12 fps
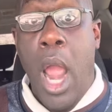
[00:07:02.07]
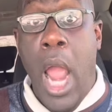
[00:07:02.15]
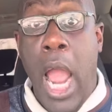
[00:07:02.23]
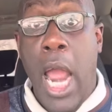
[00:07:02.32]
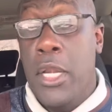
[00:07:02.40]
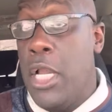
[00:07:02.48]

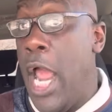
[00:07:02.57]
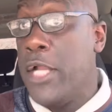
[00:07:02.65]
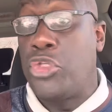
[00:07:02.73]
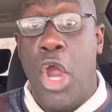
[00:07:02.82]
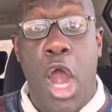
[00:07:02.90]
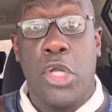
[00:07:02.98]
And they
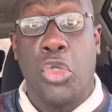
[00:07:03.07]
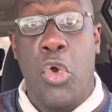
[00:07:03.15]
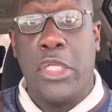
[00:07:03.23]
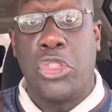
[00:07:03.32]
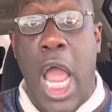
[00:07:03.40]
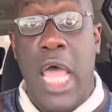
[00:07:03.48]
turned to
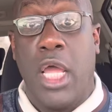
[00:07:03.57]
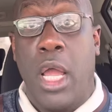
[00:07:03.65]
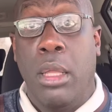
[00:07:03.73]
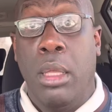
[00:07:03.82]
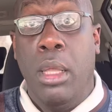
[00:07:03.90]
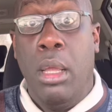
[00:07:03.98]
each other.
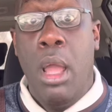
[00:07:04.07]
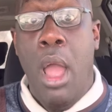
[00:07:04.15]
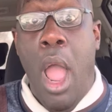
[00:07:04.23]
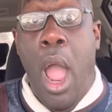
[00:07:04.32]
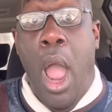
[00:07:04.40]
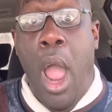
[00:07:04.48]

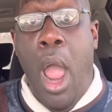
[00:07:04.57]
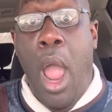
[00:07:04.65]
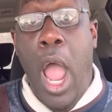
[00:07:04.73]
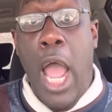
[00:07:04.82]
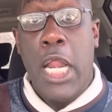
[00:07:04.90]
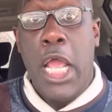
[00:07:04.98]

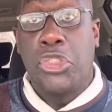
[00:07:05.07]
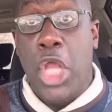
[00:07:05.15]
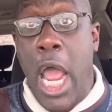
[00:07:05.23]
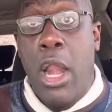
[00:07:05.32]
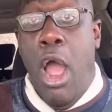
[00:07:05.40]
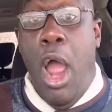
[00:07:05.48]
And they
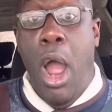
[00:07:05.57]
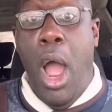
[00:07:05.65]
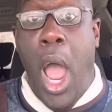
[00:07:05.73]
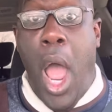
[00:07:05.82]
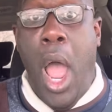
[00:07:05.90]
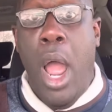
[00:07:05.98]
said,
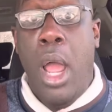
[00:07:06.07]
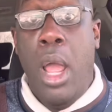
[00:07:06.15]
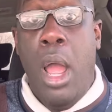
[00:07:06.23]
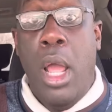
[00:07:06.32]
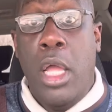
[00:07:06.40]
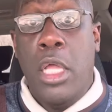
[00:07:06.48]
Oh,
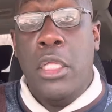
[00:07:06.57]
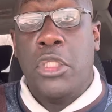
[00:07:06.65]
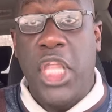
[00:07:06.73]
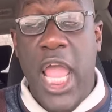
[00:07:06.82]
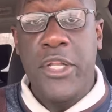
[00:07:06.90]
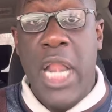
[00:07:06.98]

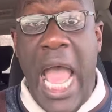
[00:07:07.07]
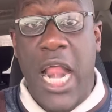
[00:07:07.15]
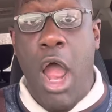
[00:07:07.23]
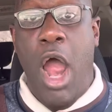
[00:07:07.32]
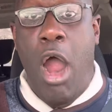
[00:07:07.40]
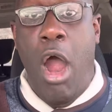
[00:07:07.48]
did not
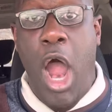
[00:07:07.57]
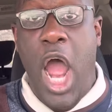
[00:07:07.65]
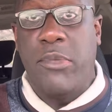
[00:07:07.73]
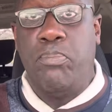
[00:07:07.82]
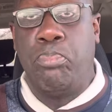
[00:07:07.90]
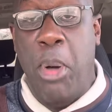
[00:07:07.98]
our
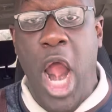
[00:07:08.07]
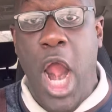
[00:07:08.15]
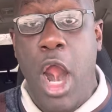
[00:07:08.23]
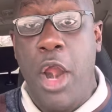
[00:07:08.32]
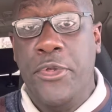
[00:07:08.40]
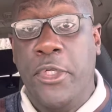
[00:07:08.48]
heart
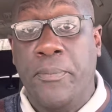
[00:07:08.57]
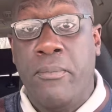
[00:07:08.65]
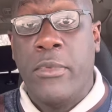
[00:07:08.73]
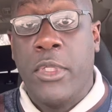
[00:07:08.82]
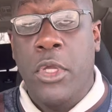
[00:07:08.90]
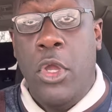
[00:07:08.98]
burn
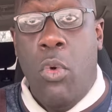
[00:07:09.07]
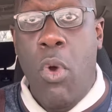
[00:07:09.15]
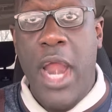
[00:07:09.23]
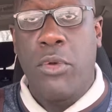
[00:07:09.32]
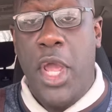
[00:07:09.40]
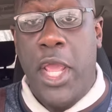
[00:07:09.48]

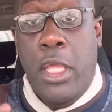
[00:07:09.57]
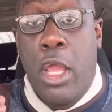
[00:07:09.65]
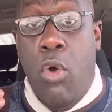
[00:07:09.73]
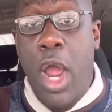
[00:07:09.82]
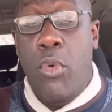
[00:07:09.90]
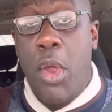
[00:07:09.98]
when we
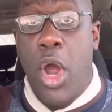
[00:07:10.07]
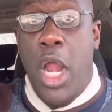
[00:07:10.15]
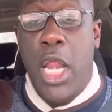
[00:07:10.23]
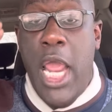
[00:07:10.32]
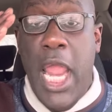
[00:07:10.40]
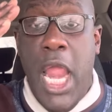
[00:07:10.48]
when we were
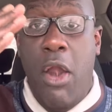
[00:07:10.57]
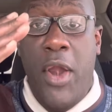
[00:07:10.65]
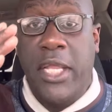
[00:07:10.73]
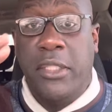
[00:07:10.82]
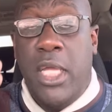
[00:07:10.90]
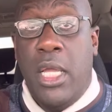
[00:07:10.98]

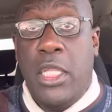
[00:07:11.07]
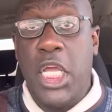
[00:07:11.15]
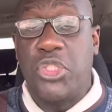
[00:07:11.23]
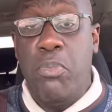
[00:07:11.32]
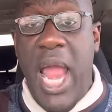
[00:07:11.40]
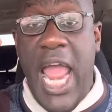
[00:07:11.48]
hearing
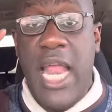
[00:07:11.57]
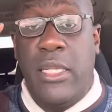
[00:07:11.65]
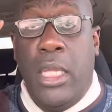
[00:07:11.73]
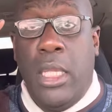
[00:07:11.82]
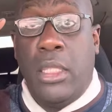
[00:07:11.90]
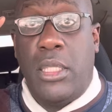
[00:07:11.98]
this man
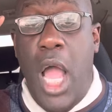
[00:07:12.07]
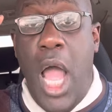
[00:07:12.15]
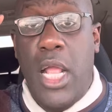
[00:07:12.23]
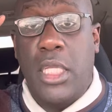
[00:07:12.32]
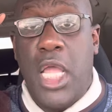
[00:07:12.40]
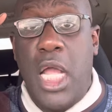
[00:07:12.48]

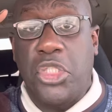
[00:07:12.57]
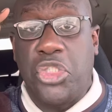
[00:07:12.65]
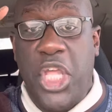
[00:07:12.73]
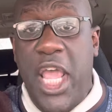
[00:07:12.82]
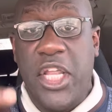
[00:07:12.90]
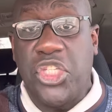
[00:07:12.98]
uh, uh,
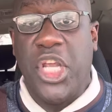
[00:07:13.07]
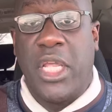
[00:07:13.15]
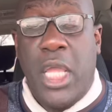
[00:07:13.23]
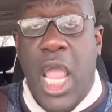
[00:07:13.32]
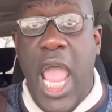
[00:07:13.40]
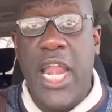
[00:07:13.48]
teaching
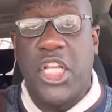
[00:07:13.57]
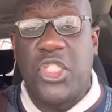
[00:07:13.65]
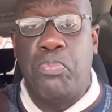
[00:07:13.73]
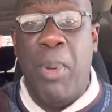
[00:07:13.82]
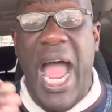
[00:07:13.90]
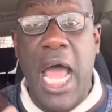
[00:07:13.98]
and
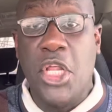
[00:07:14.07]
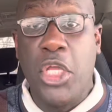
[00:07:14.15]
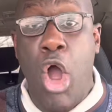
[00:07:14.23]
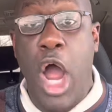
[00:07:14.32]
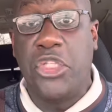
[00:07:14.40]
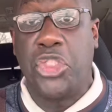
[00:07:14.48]
expounding
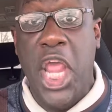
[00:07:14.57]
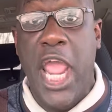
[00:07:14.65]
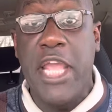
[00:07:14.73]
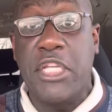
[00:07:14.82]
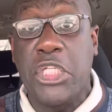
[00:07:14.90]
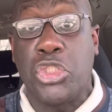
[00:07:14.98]
on
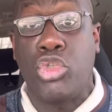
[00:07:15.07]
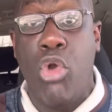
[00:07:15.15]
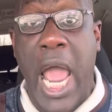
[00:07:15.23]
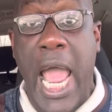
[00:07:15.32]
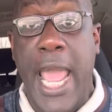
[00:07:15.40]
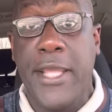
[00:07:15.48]
Jesus
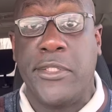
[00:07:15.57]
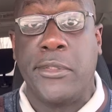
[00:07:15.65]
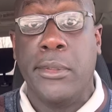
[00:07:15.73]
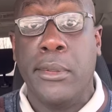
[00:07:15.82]
Christ.